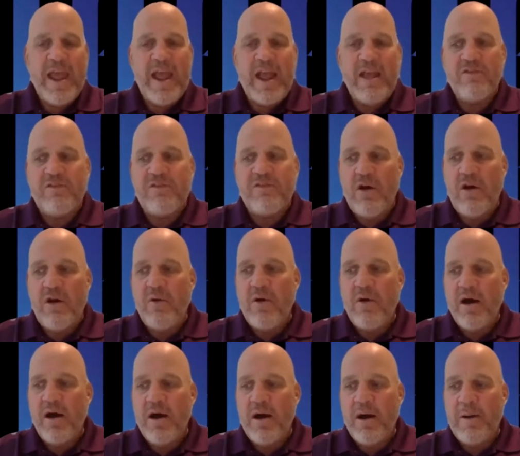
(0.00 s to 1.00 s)
And
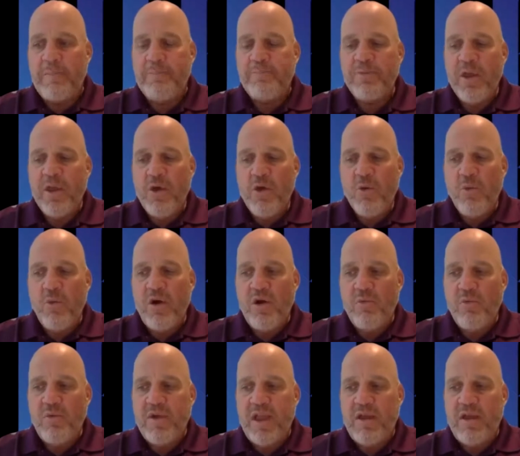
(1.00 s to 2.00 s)
so
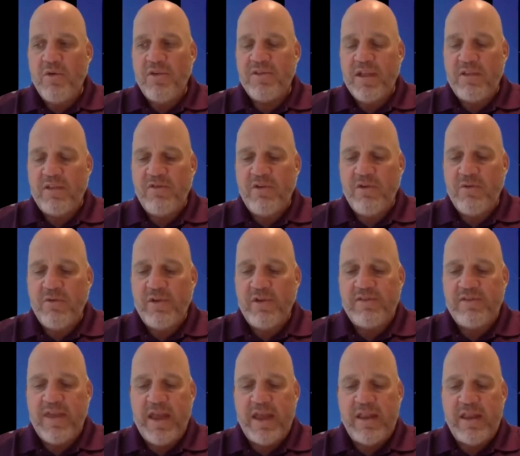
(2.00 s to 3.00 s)
what they do is
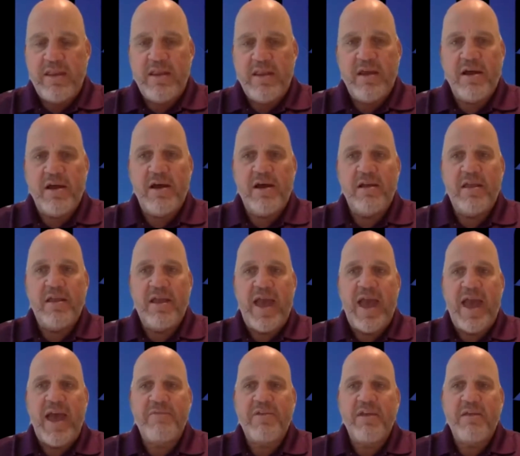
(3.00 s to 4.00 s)
then
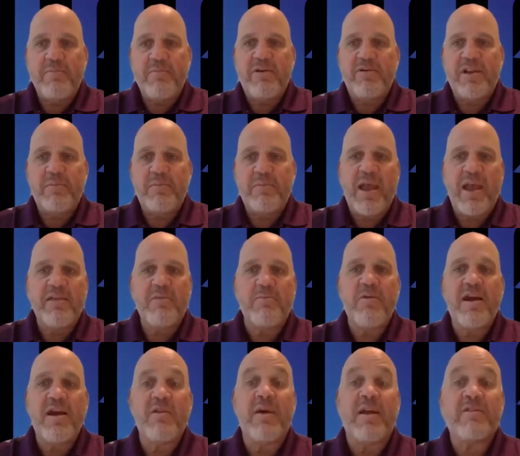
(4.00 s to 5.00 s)
have the ability to pay them
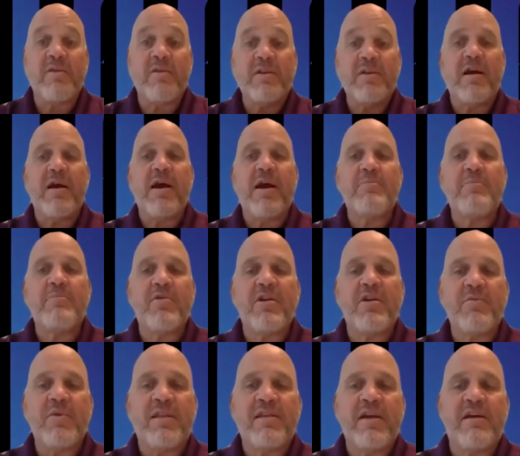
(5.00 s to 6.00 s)
right away. So in our
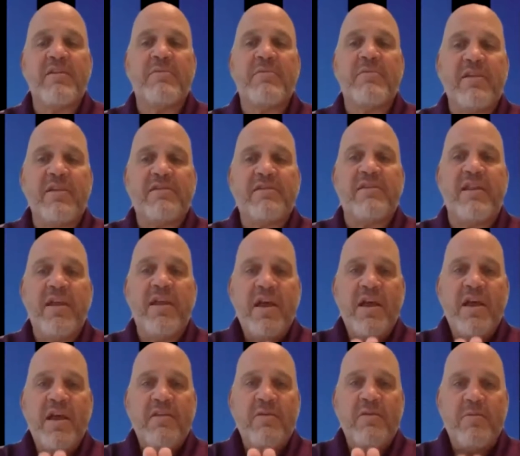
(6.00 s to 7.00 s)
onboarding, we tell them, listen,
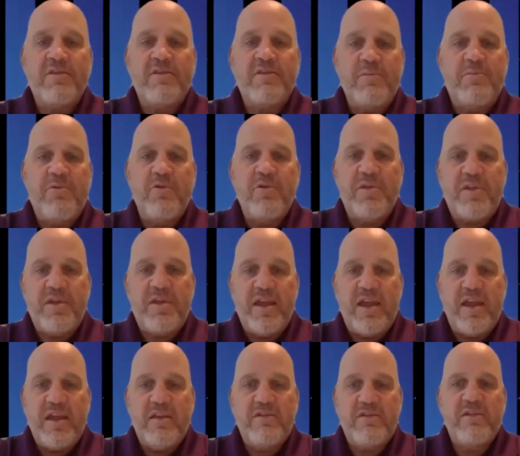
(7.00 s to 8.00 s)
the most important
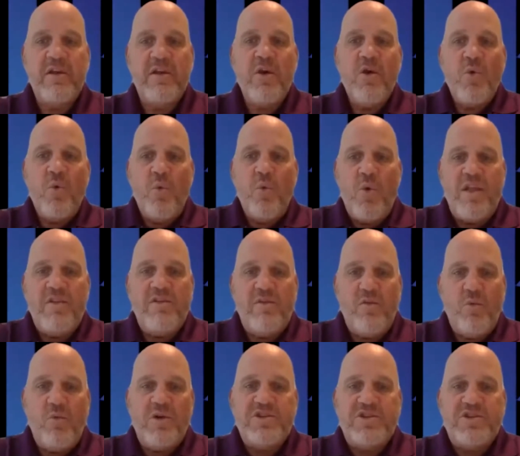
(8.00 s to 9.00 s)
thing is
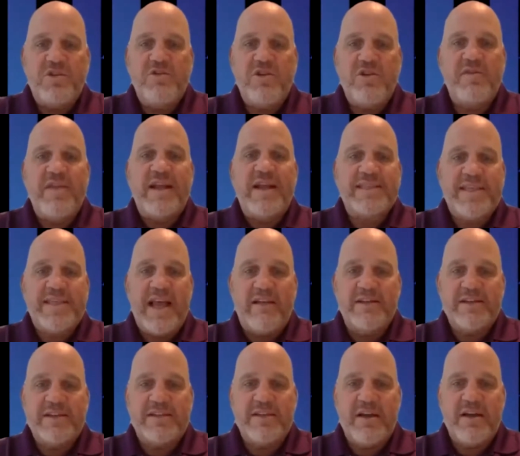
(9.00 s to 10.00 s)
once you know that
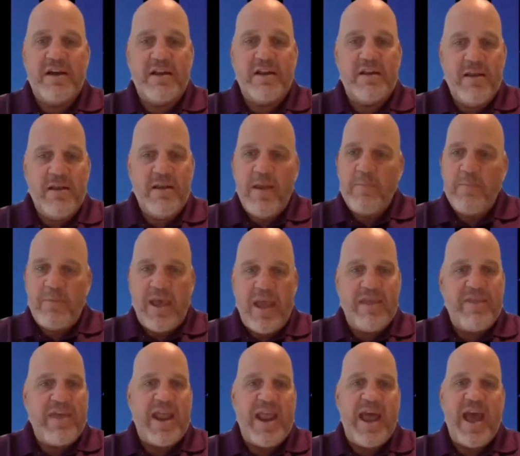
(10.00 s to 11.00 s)
sale is done,
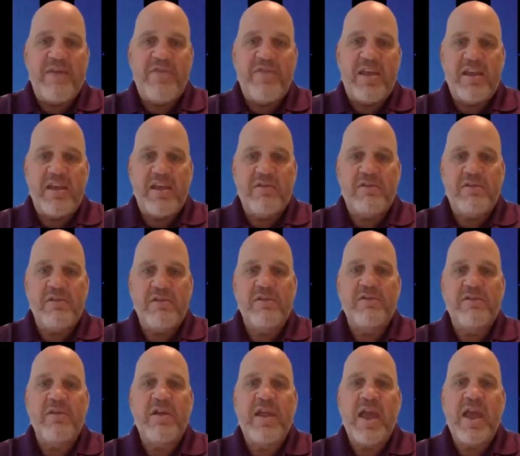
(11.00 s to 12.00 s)
pay that advocate as soon
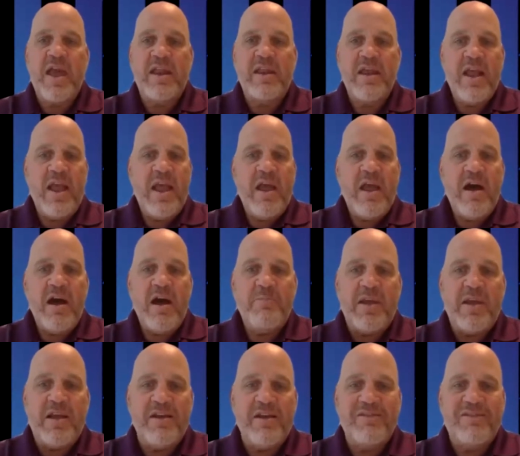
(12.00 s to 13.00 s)
as you can,
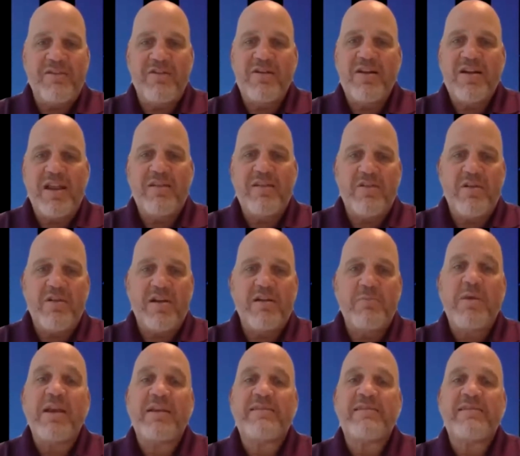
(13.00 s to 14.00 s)
because they're gonna
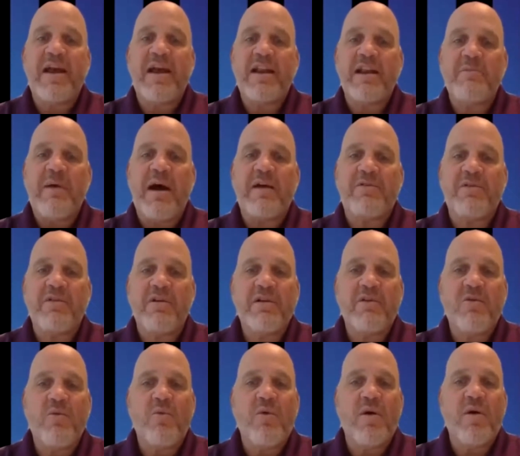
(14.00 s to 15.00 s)
be excited about it. They're
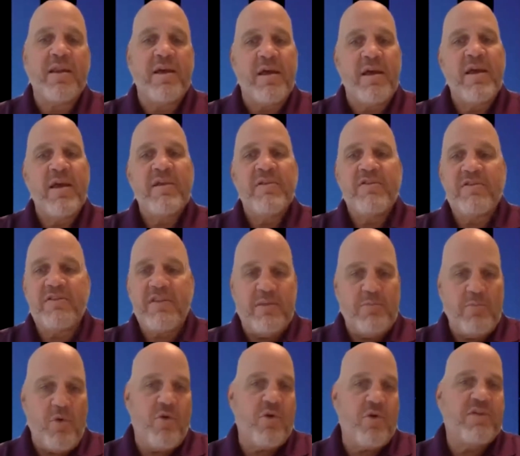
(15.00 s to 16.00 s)
gonna want to
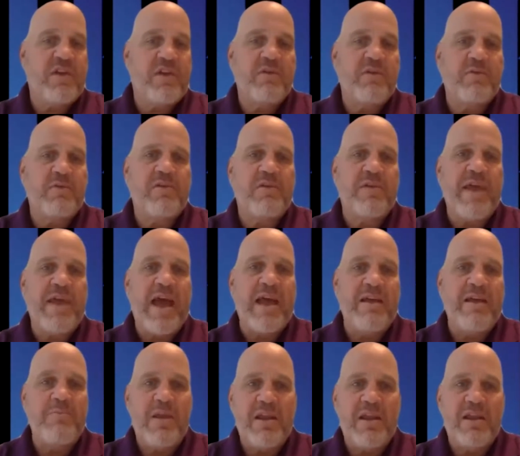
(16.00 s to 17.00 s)
send more to you. So that
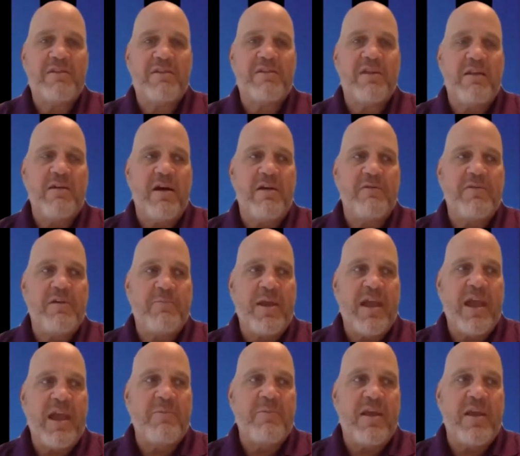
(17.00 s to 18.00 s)
immediacy of the
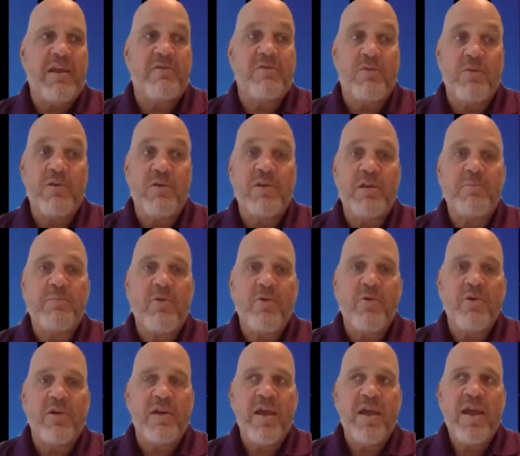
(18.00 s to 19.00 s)
payment is really
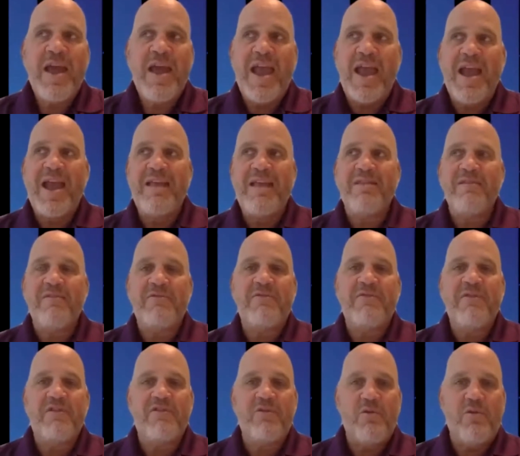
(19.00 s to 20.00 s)
important, and the
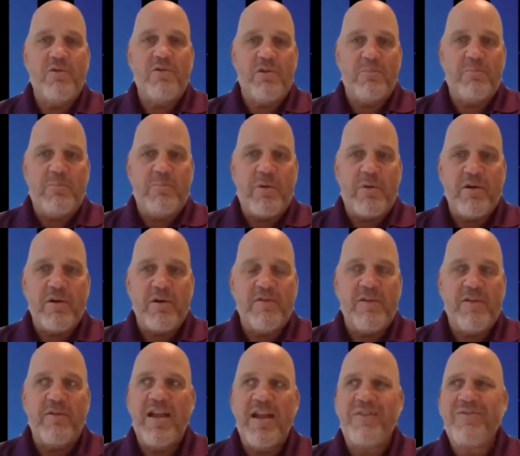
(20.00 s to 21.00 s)
visual part of
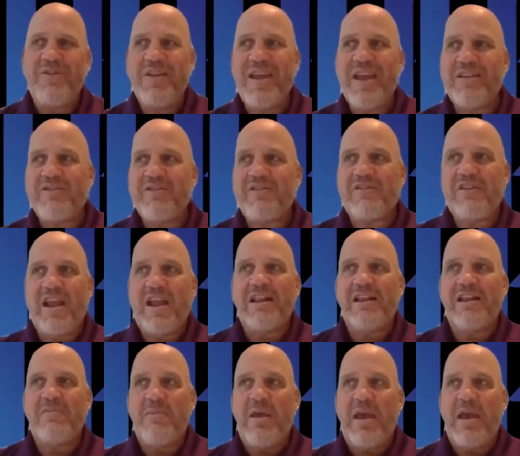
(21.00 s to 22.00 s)
it, right? If you get a check
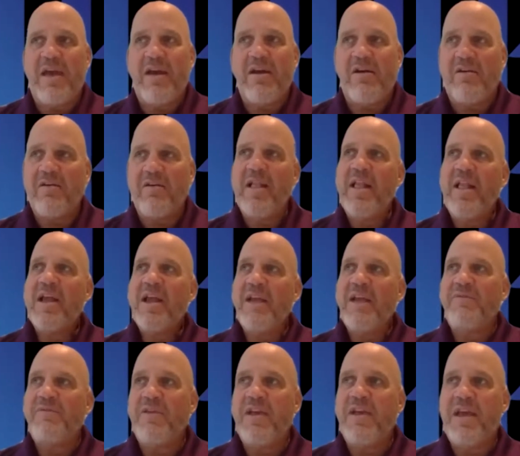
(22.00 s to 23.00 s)
in the mail,
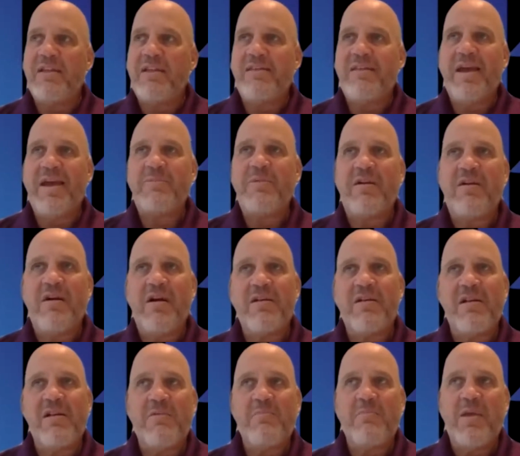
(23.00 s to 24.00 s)
if you get a debit card
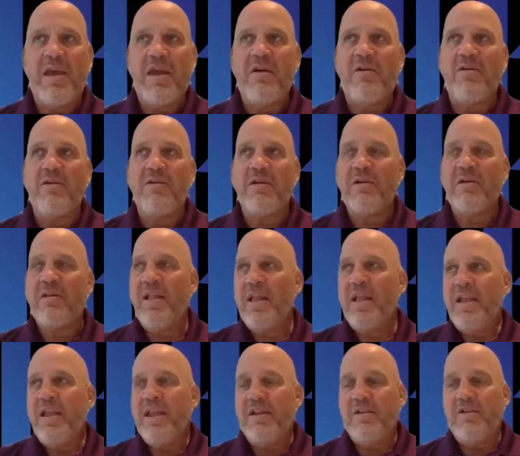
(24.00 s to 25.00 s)
in the mail, or
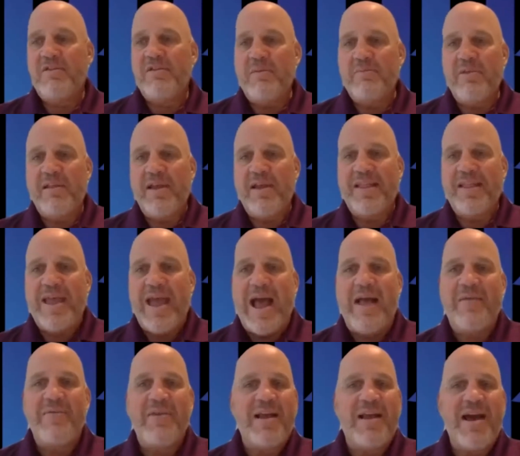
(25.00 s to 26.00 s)
something like
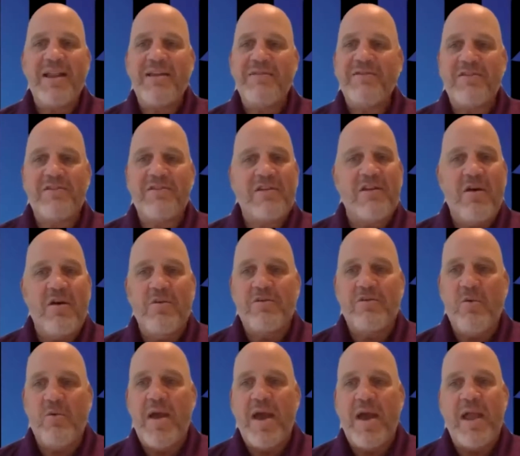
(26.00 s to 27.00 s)
that, it kind of just goes
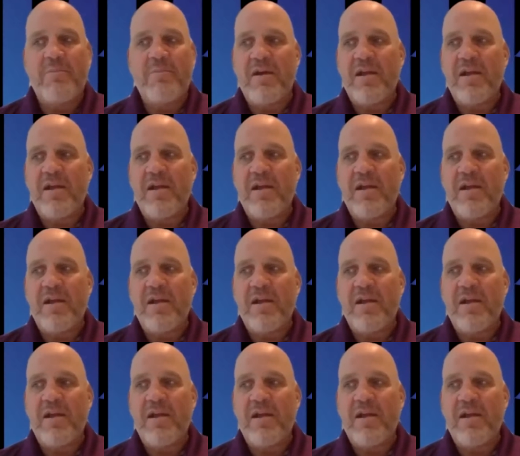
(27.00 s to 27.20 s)
away.